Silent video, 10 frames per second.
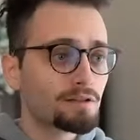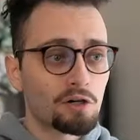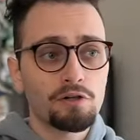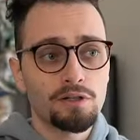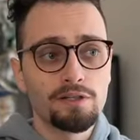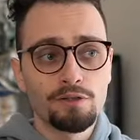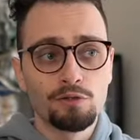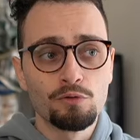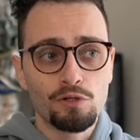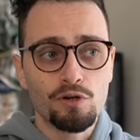currently the
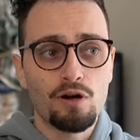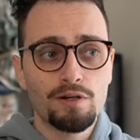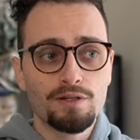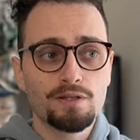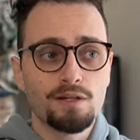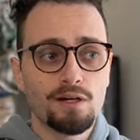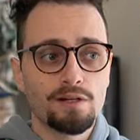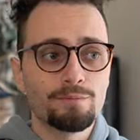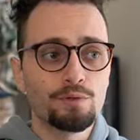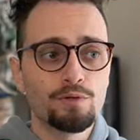two strongest uh,
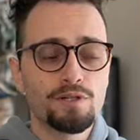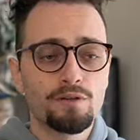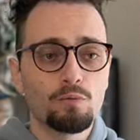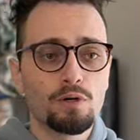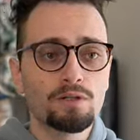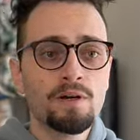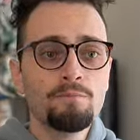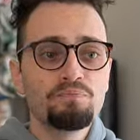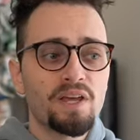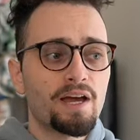computers in the world.
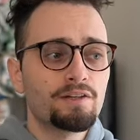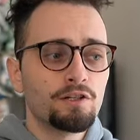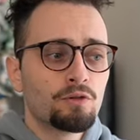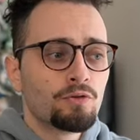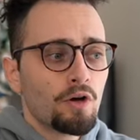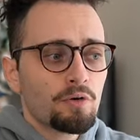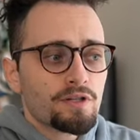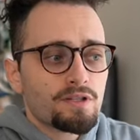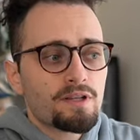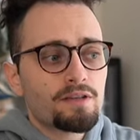And you'll
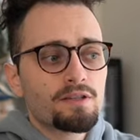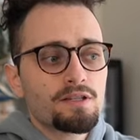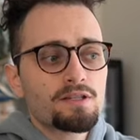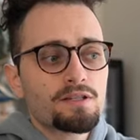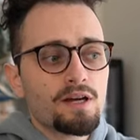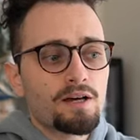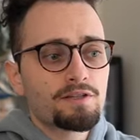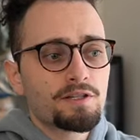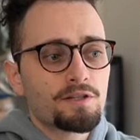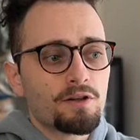notice that this uh,
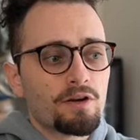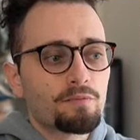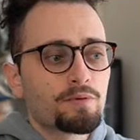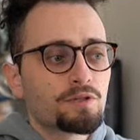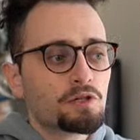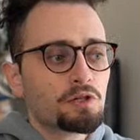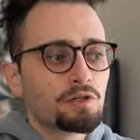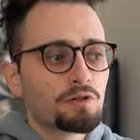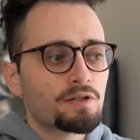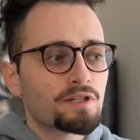this starting
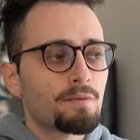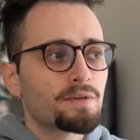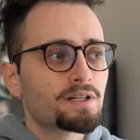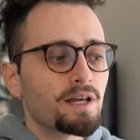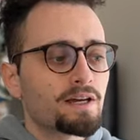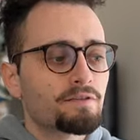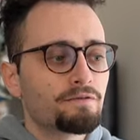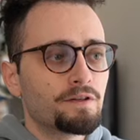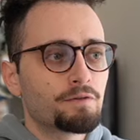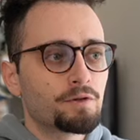position looks something like a
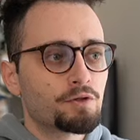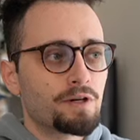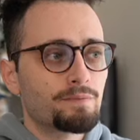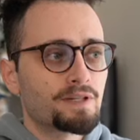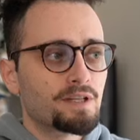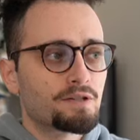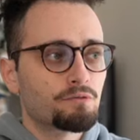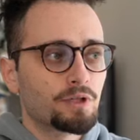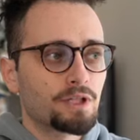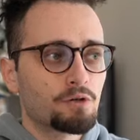fever dream. This
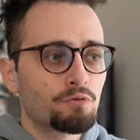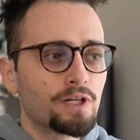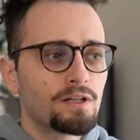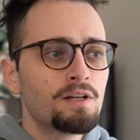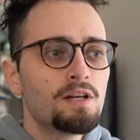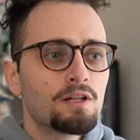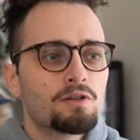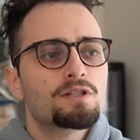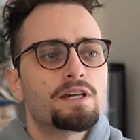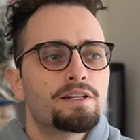doesn't really look real.
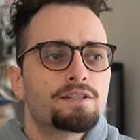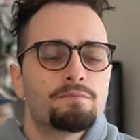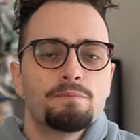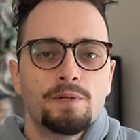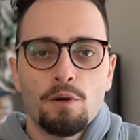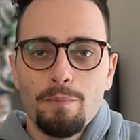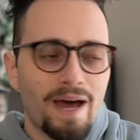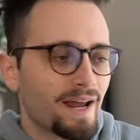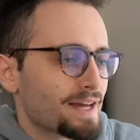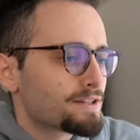Looks like it's a you know
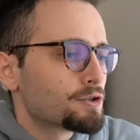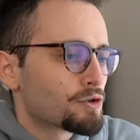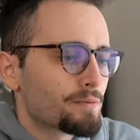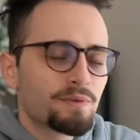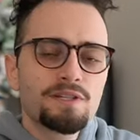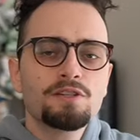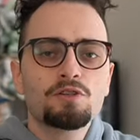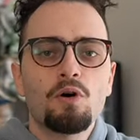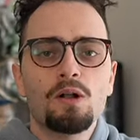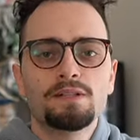bad acid trip. This is
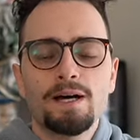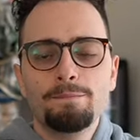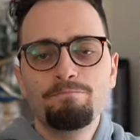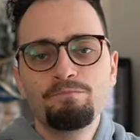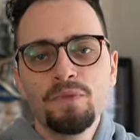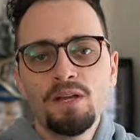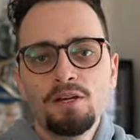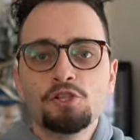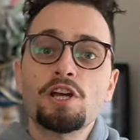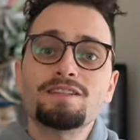called um,
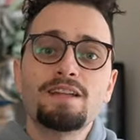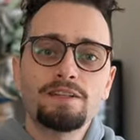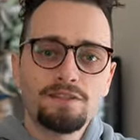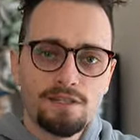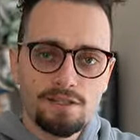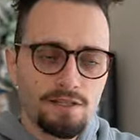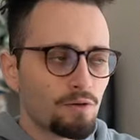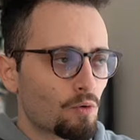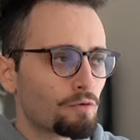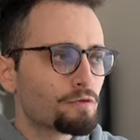Chess 960
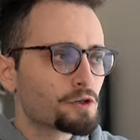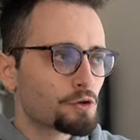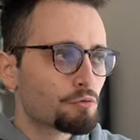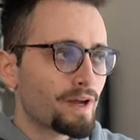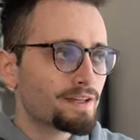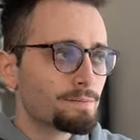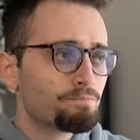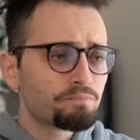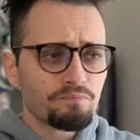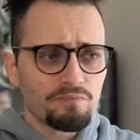or Fischer
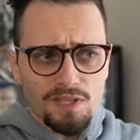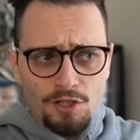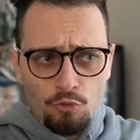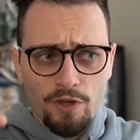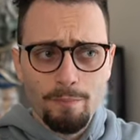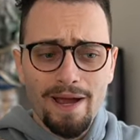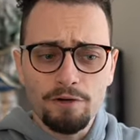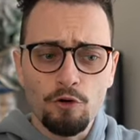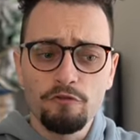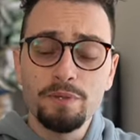Random. It's where the
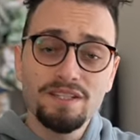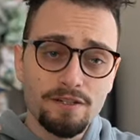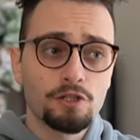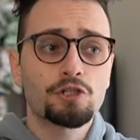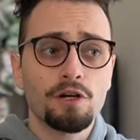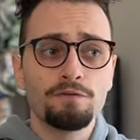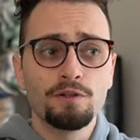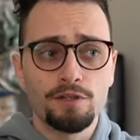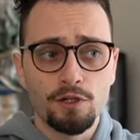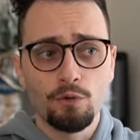back row of pieces is
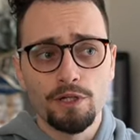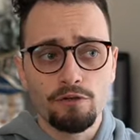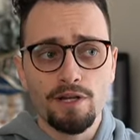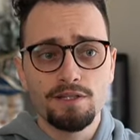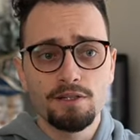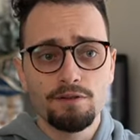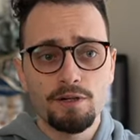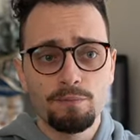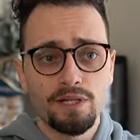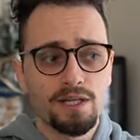shuffled, the only
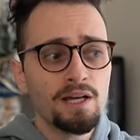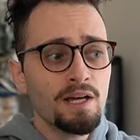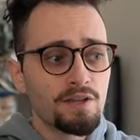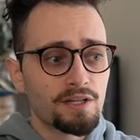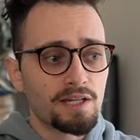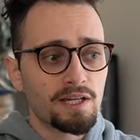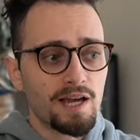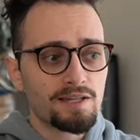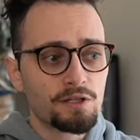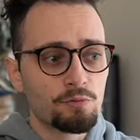criteria being the king
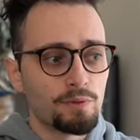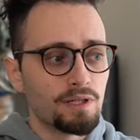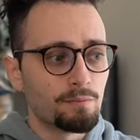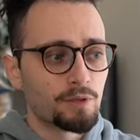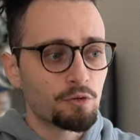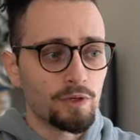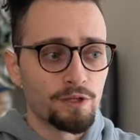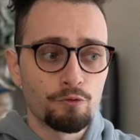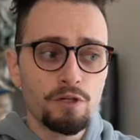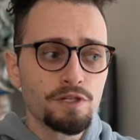has to be between
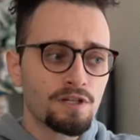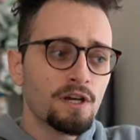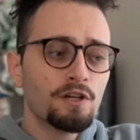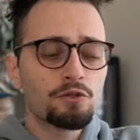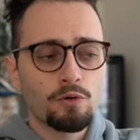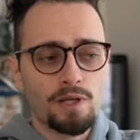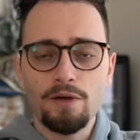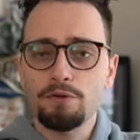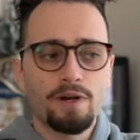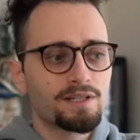the rooks to
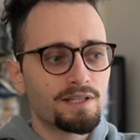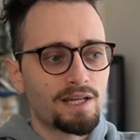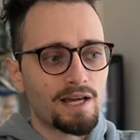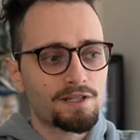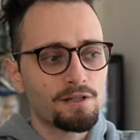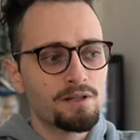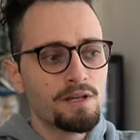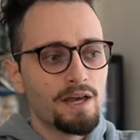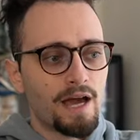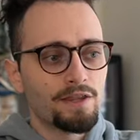allow the right to castle,
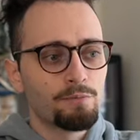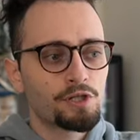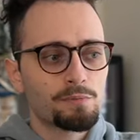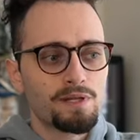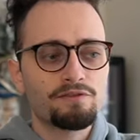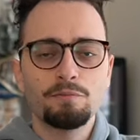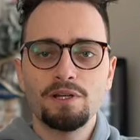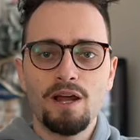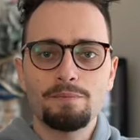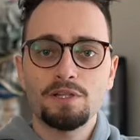and the bishops have to
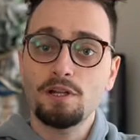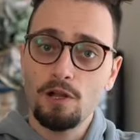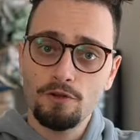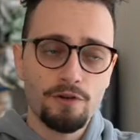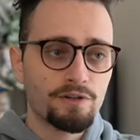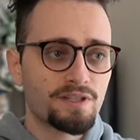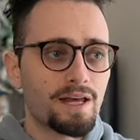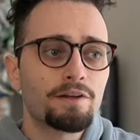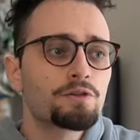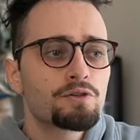be an opposite color. There's
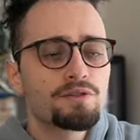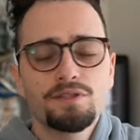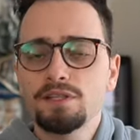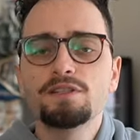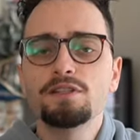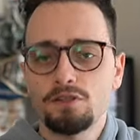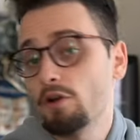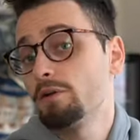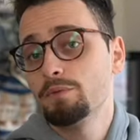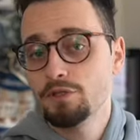960
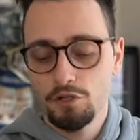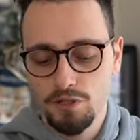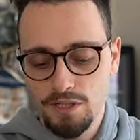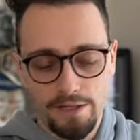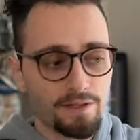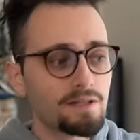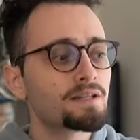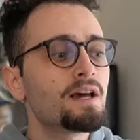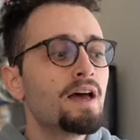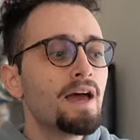starting positions like
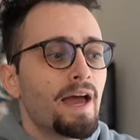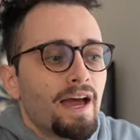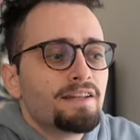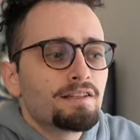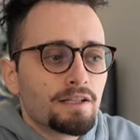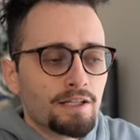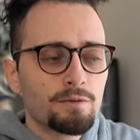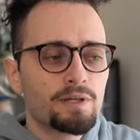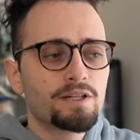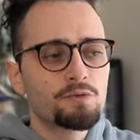this, and
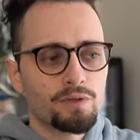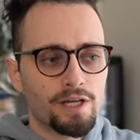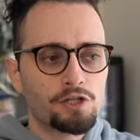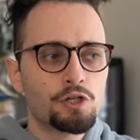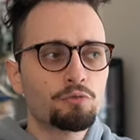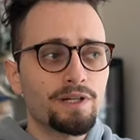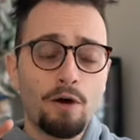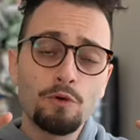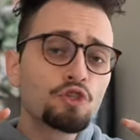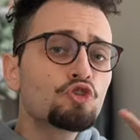Leela begins with knight g3.
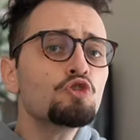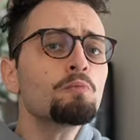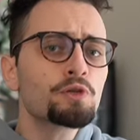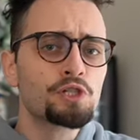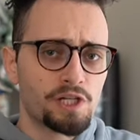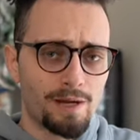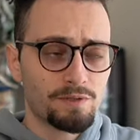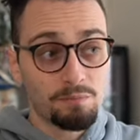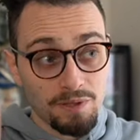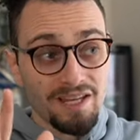Now, when super
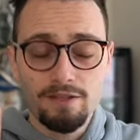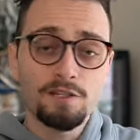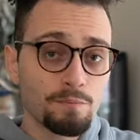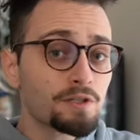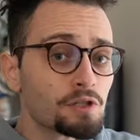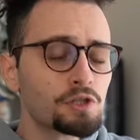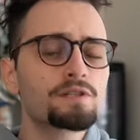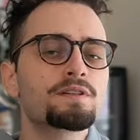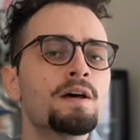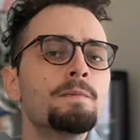GMs play these
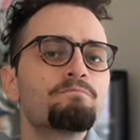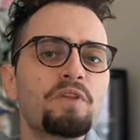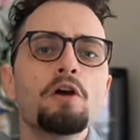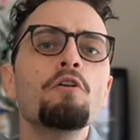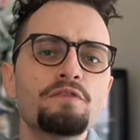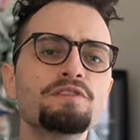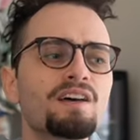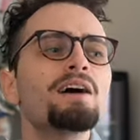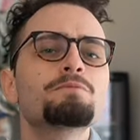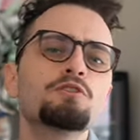positions, they
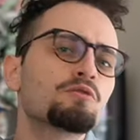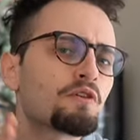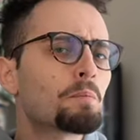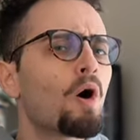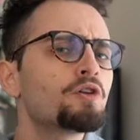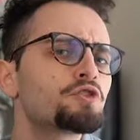oftentimes look for pawn